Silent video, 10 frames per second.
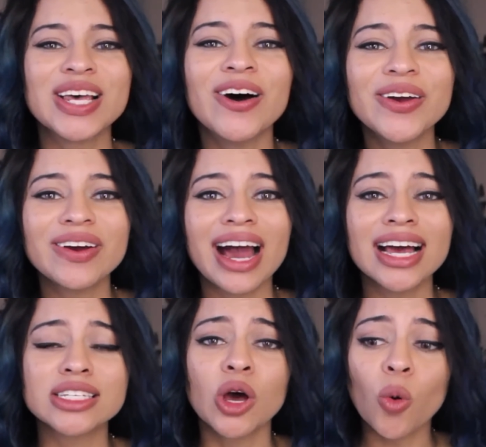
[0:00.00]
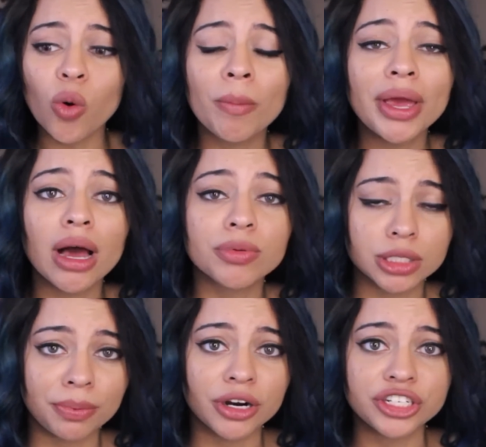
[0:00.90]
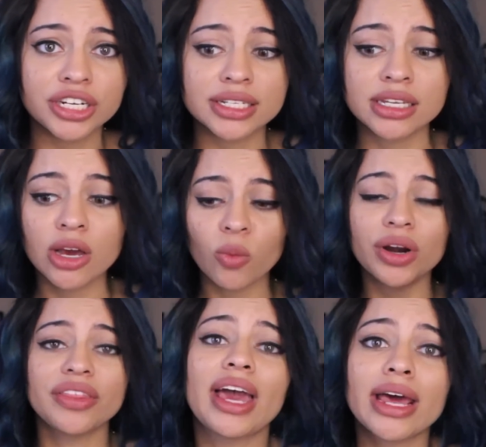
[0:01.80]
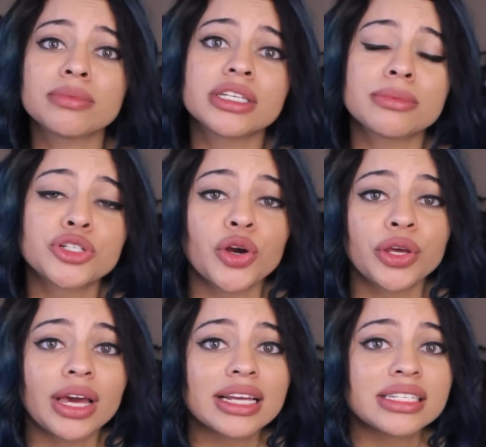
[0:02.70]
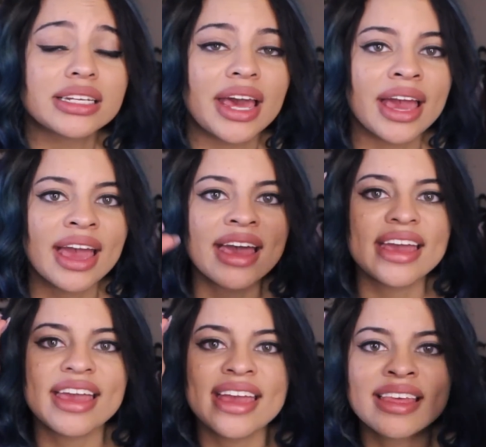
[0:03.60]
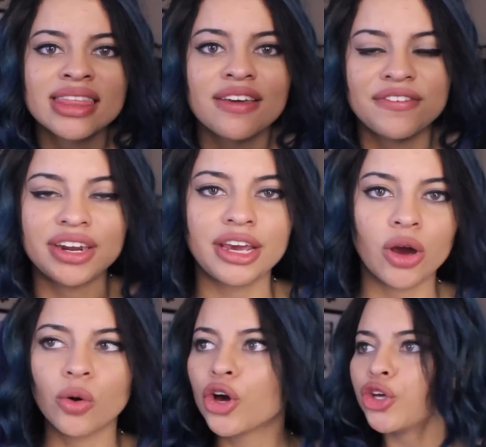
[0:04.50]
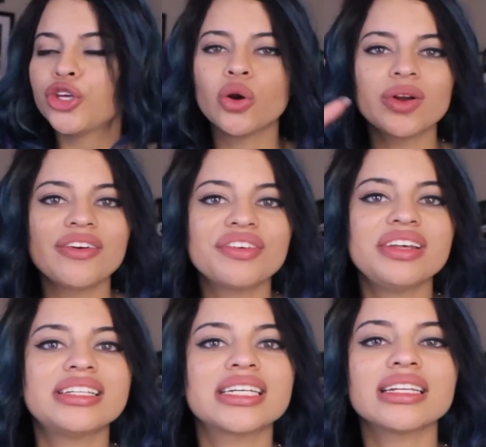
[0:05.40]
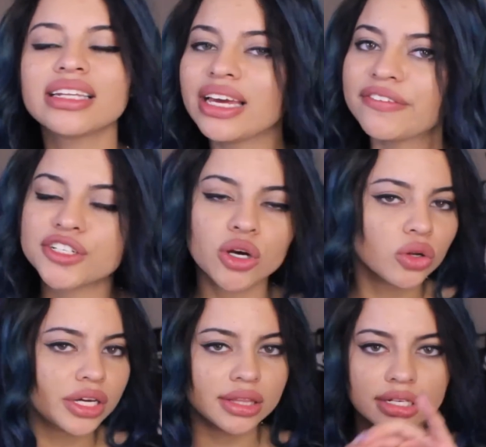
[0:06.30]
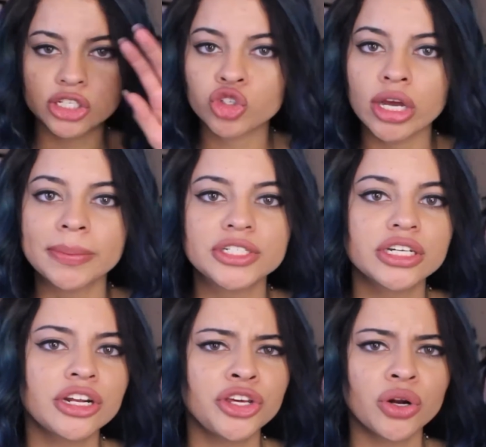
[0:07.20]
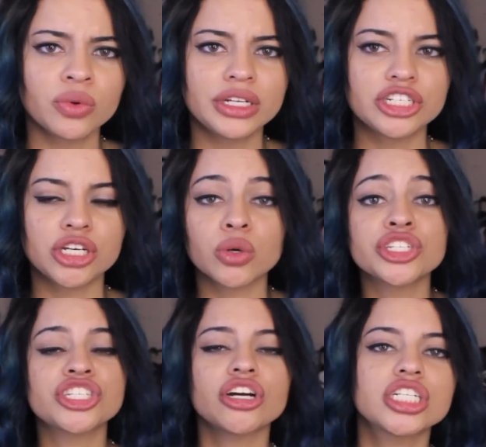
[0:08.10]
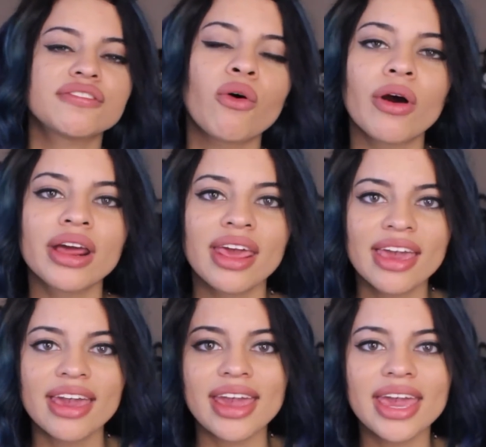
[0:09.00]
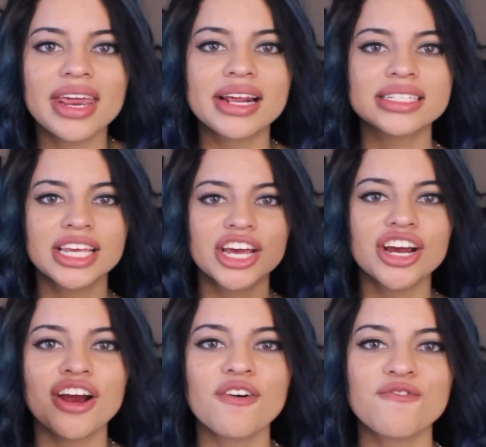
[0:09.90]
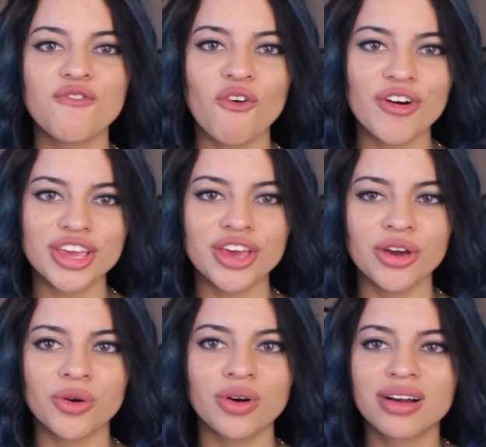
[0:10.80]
So you guys will be able to purchase one of the items that I'm showing you guys today in the video. You don't even need to leave to go look in the description. You don't need to go search for it. It is here for you.